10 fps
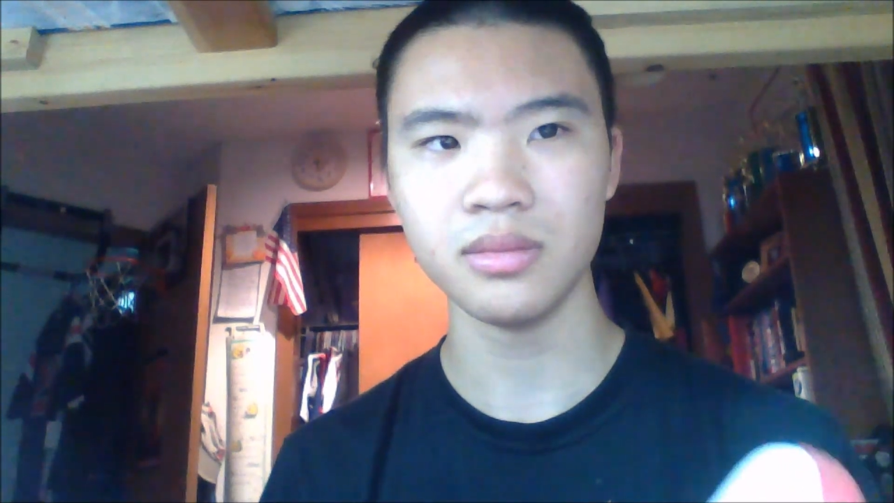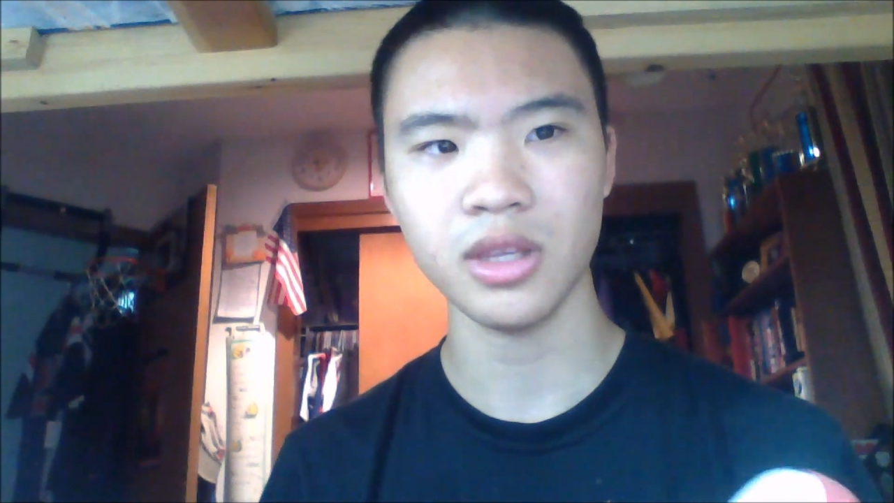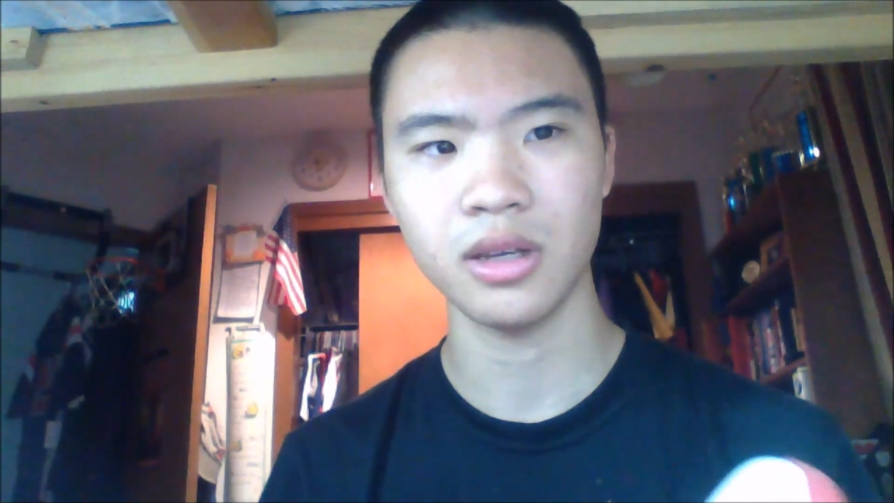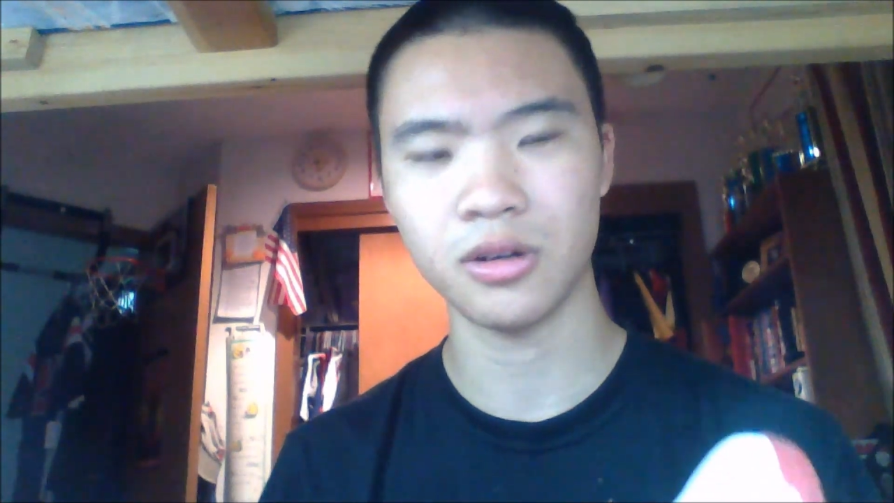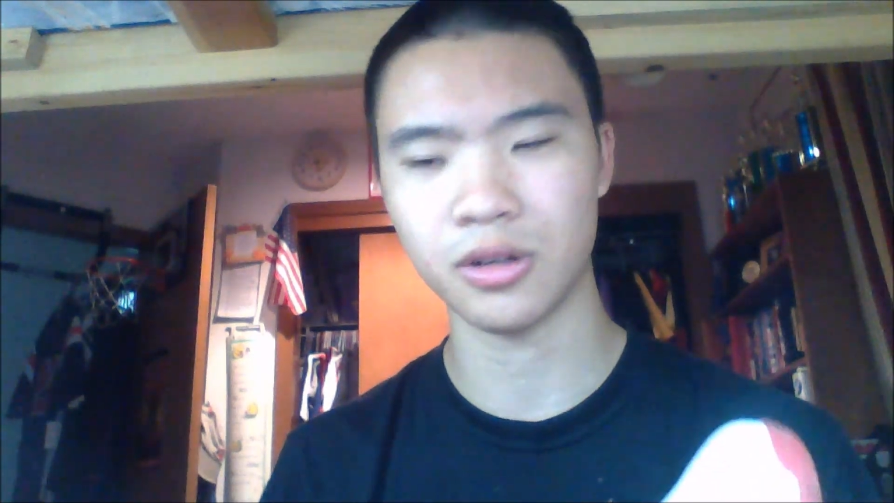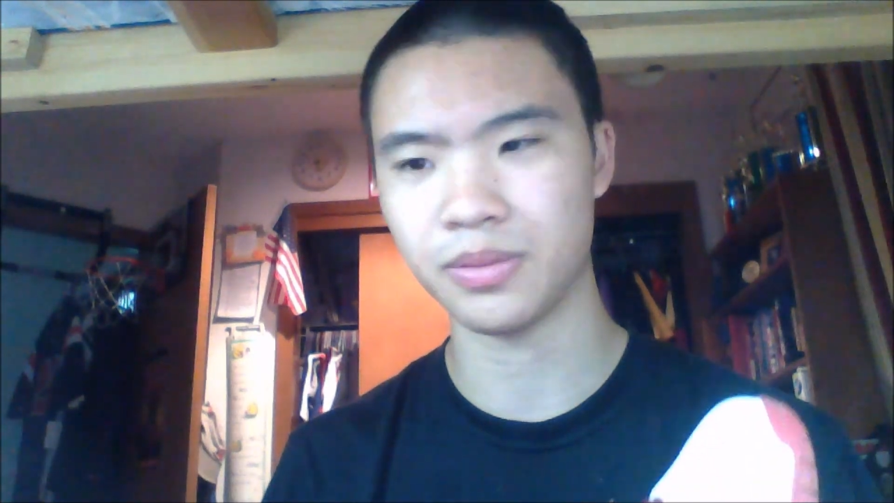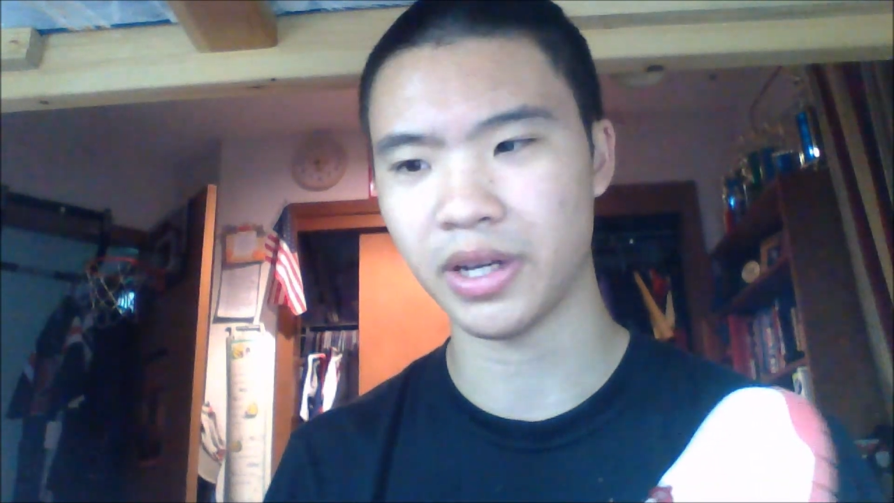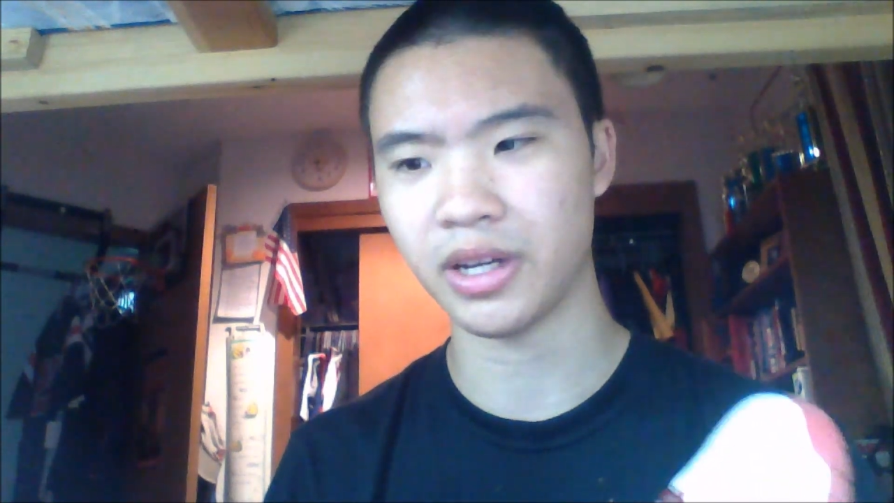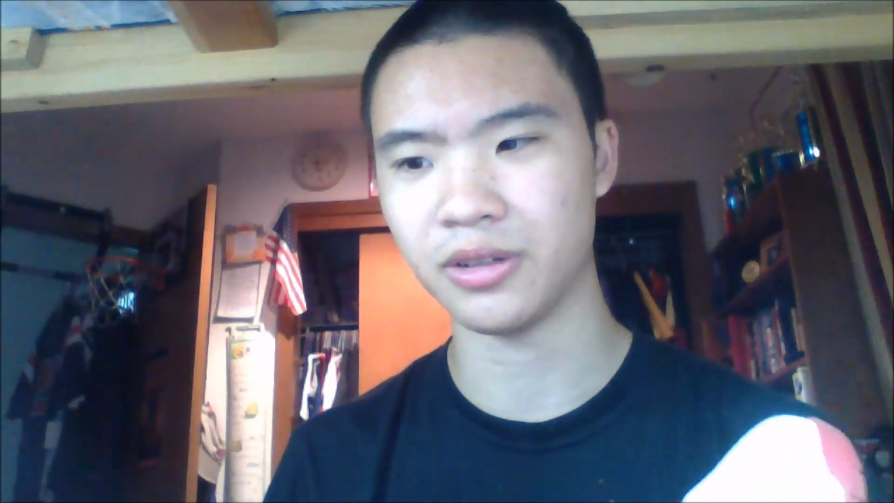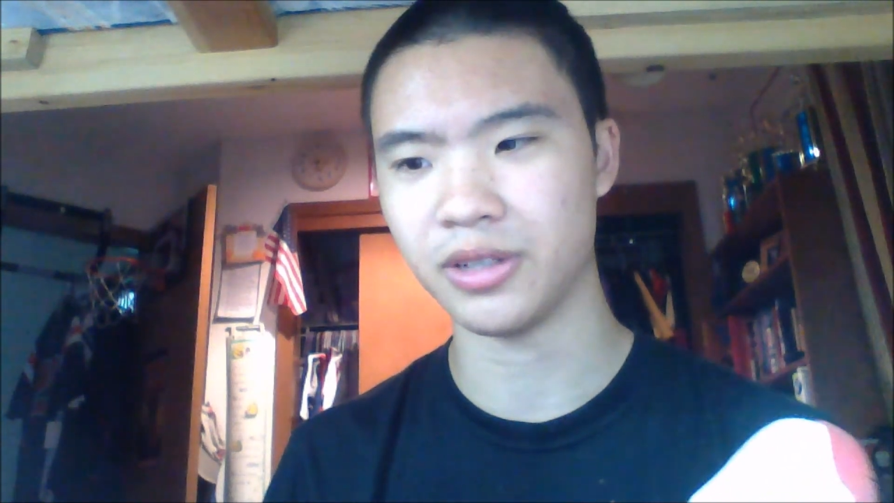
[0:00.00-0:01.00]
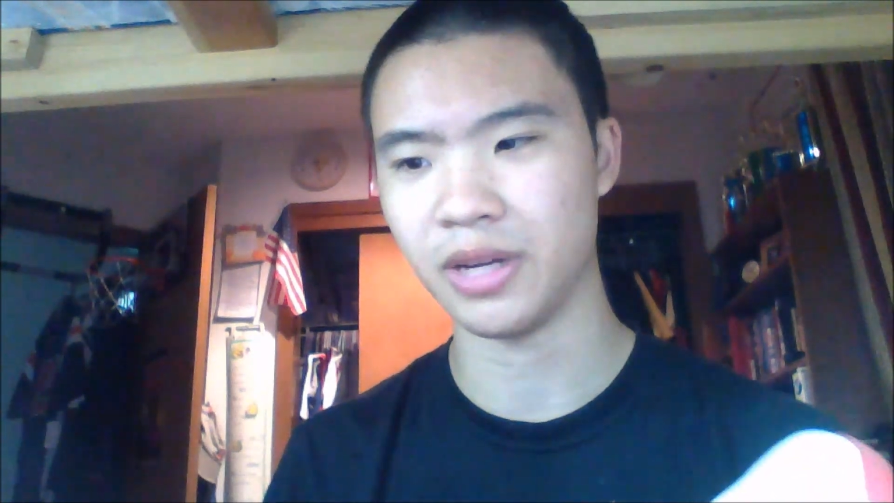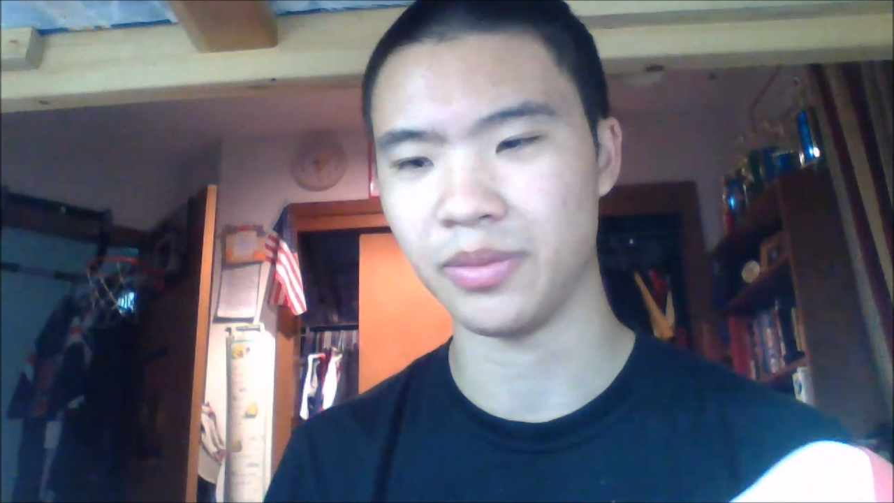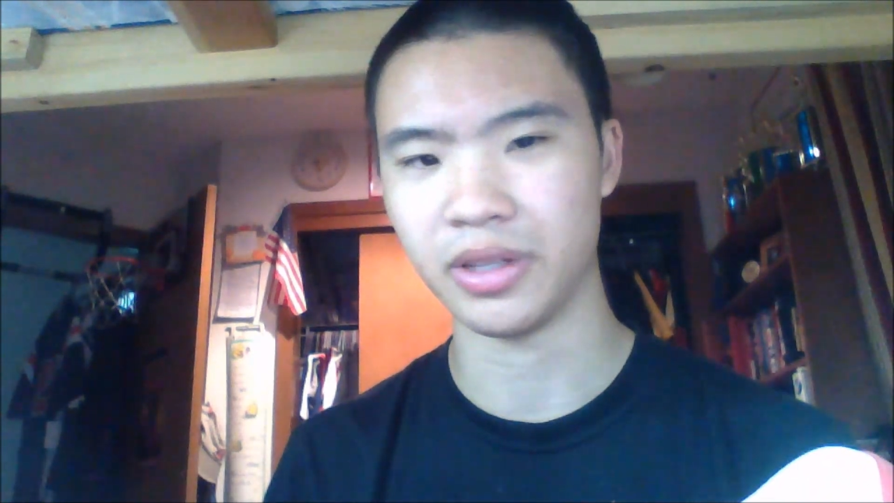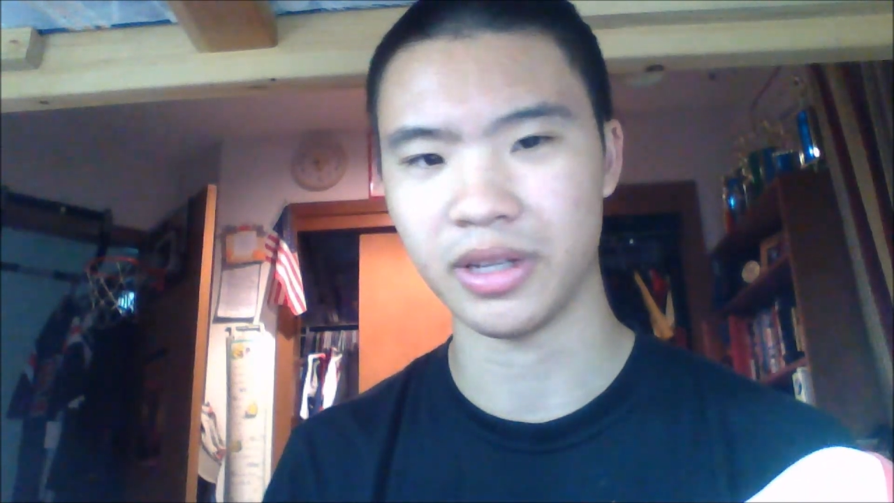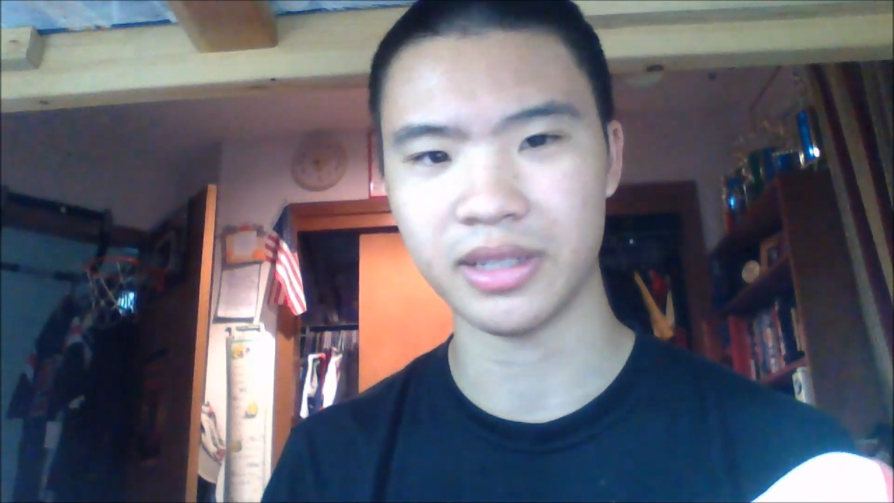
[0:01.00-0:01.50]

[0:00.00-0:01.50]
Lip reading: Of course, my coach had me like sit